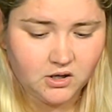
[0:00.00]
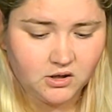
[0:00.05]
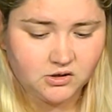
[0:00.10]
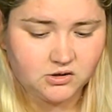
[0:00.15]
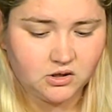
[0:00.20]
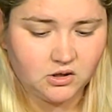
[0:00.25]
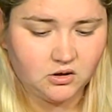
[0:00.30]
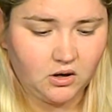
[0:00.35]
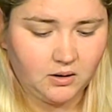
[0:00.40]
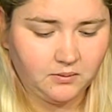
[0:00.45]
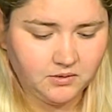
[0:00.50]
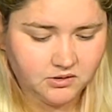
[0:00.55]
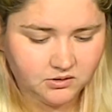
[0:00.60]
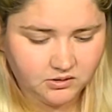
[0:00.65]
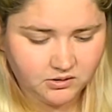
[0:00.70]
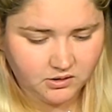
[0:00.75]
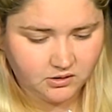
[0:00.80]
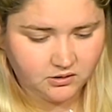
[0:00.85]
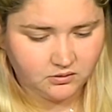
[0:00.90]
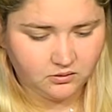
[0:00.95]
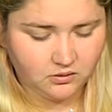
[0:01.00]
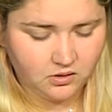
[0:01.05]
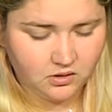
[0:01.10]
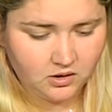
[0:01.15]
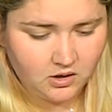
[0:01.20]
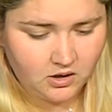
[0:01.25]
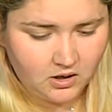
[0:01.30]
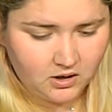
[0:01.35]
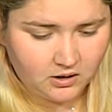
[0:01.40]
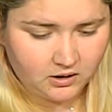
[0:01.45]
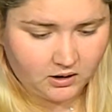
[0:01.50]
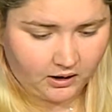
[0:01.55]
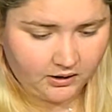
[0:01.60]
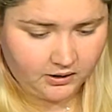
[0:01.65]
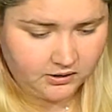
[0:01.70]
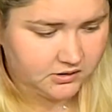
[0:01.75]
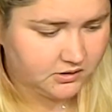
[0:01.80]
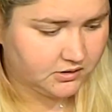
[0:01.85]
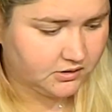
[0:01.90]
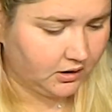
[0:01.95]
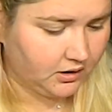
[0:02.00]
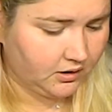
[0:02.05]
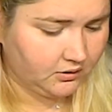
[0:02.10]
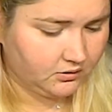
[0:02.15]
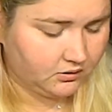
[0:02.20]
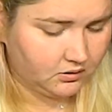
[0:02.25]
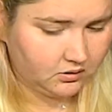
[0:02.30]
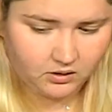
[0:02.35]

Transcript: So I'm just going to kind of start,